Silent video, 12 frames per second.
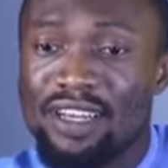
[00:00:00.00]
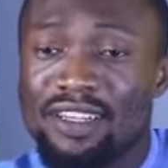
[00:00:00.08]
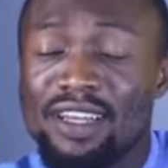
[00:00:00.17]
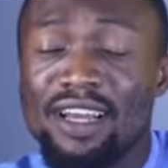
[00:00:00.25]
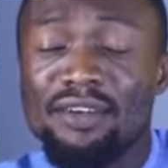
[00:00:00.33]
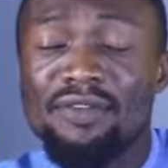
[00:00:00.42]

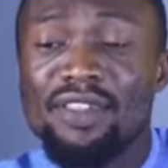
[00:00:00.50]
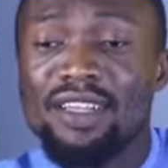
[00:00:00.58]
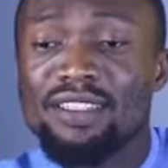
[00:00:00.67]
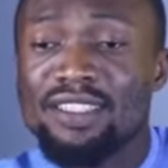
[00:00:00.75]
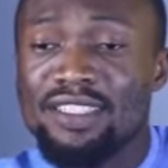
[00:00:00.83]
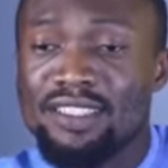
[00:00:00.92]
And
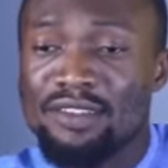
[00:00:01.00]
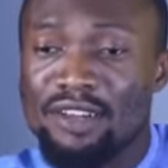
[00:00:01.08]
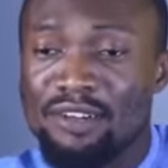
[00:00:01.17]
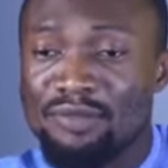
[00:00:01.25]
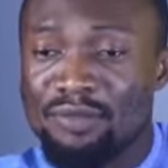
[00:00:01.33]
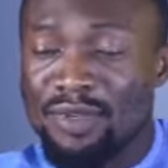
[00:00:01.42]
after the
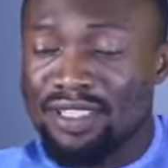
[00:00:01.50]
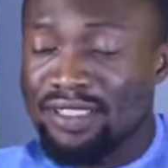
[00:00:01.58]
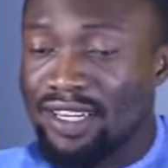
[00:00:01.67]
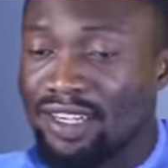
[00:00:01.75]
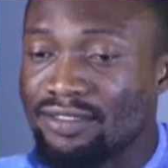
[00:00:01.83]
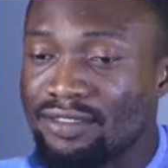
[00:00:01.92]

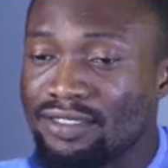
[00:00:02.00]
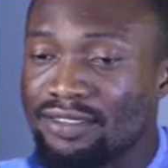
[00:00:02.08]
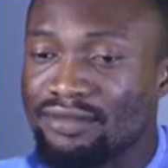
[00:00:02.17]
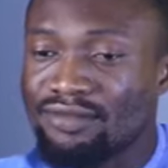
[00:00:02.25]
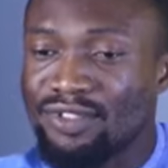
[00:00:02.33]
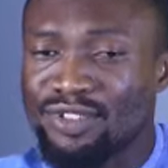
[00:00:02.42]
medicals,
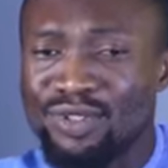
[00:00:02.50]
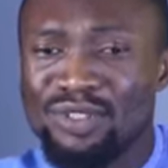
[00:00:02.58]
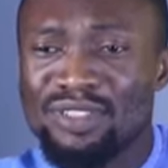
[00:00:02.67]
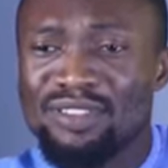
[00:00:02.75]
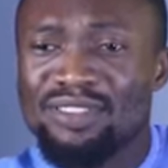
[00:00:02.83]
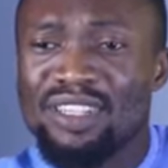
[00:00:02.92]

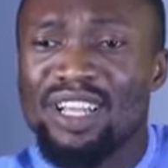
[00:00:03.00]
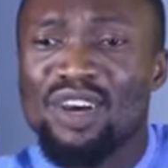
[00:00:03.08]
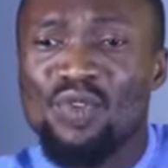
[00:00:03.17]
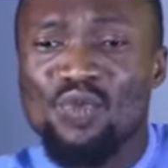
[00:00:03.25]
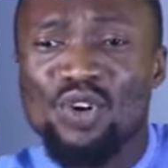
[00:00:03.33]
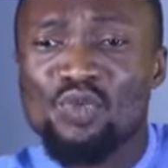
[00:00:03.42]
just
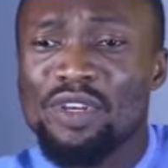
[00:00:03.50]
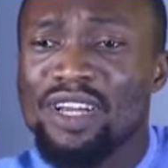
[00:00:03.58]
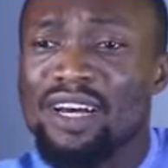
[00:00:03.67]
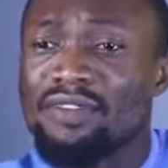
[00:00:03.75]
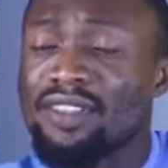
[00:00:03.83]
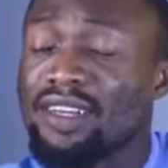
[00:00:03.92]
1
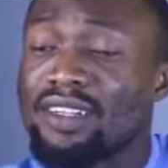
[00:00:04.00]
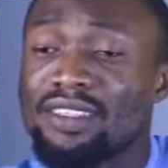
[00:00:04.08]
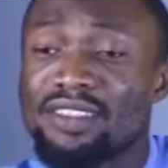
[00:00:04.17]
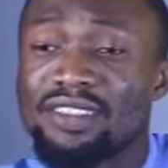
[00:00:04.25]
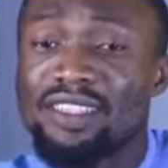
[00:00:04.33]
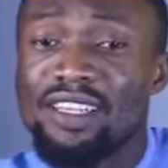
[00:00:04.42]
week after,
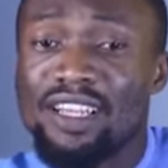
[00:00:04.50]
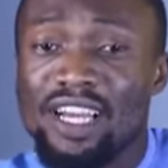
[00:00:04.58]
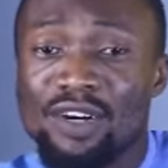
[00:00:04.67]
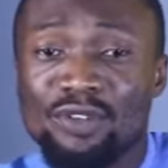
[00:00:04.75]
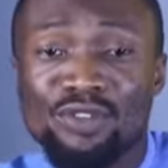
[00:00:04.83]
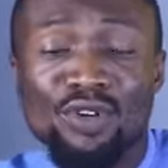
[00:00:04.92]

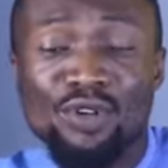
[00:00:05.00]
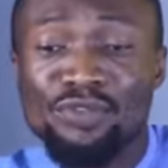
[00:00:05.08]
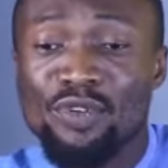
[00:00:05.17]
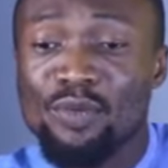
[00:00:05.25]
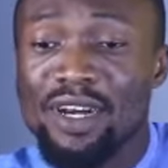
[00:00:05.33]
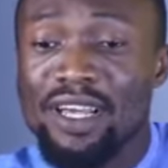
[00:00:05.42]
I was
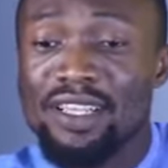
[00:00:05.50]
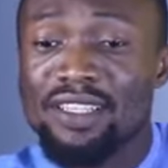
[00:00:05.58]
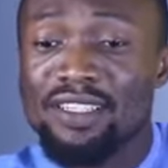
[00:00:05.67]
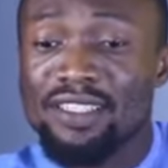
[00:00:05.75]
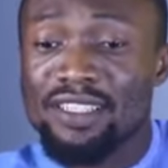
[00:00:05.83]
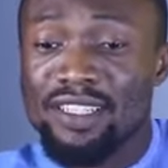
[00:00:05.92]
called for
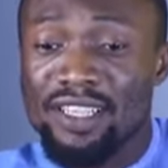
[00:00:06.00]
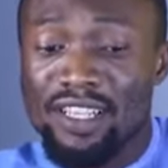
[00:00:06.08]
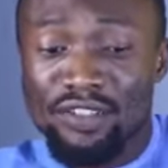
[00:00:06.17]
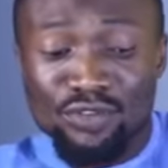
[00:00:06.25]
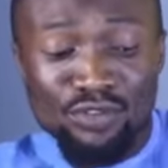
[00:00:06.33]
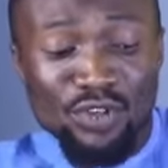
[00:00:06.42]

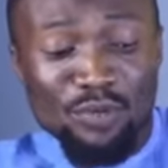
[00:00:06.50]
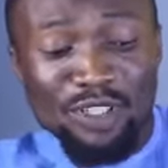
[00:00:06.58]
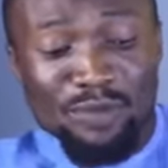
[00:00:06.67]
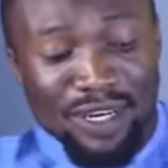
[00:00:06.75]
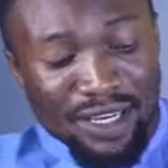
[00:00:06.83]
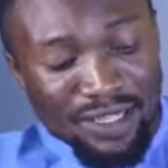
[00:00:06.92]
to
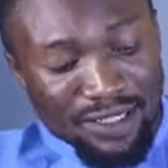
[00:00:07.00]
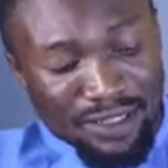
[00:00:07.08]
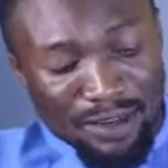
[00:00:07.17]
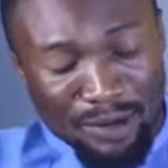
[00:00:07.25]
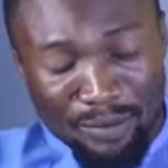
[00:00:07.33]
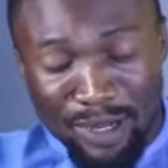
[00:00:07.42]
submit
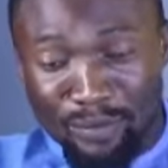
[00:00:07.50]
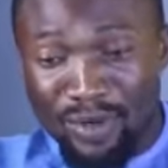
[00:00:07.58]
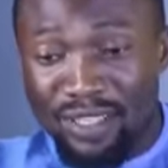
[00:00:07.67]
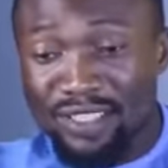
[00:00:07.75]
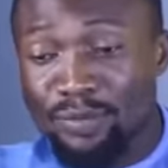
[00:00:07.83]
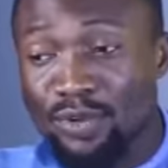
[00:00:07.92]
my
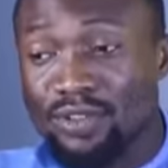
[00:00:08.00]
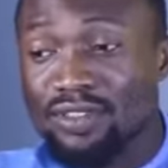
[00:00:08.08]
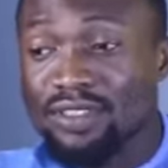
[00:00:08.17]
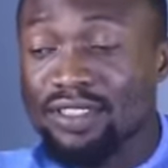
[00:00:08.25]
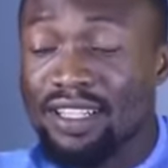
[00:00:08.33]
passport.